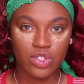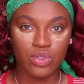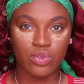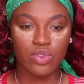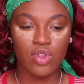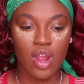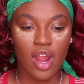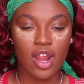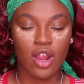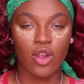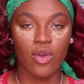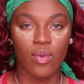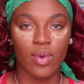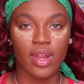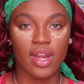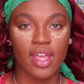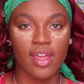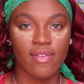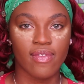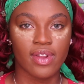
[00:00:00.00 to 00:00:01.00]
too dark or
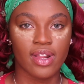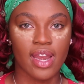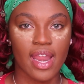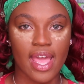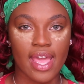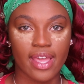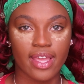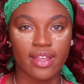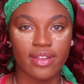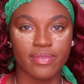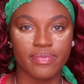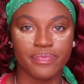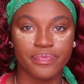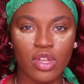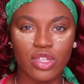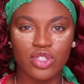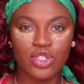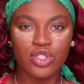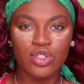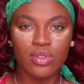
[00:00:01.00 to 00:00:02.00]
whatever, like,
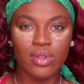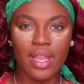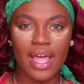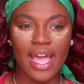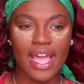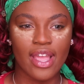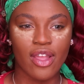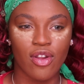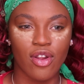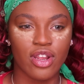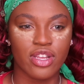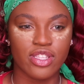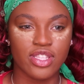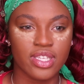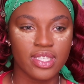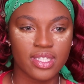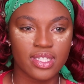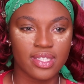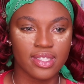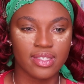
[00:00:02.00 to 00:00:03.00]
or too light or
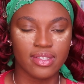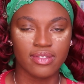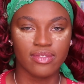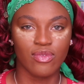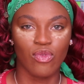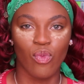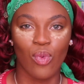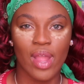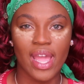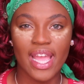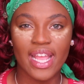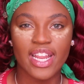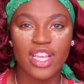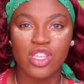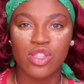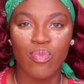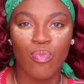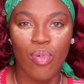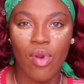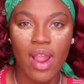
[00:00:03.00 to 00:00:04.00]
just
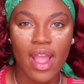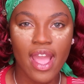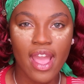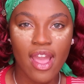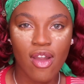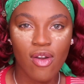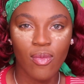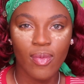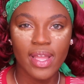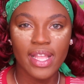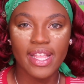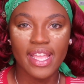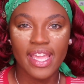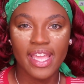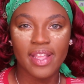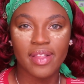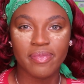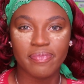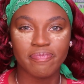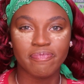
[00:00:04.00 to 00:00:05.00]
reddish brown. We
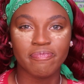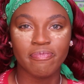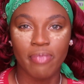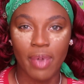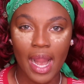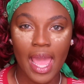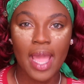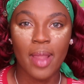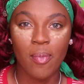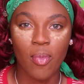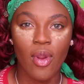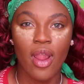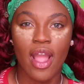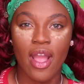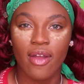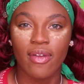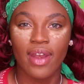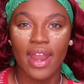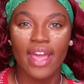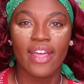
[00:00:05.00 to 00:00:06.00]
need black
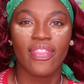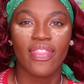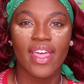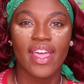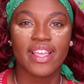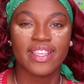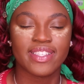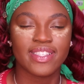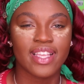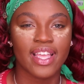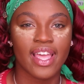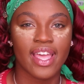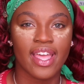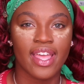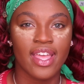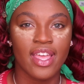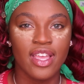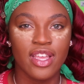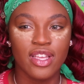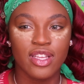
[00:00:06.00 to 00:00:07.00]
brown like they said.
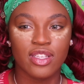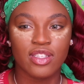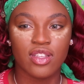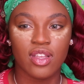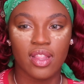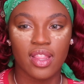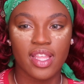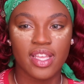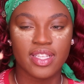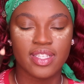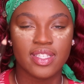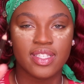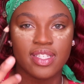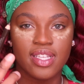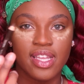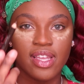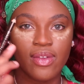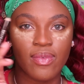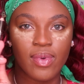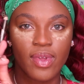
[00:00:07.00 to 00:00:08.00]
So let's
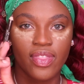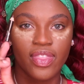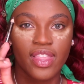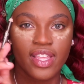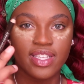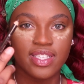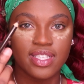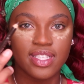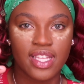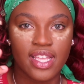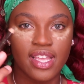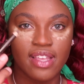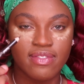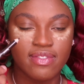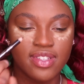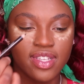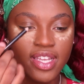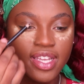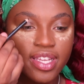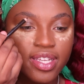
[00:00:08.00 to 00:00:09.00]
see what this
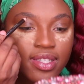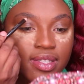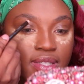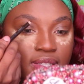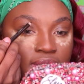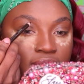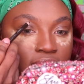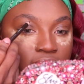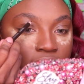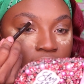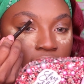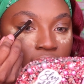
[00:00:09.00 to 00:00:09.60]
gives us.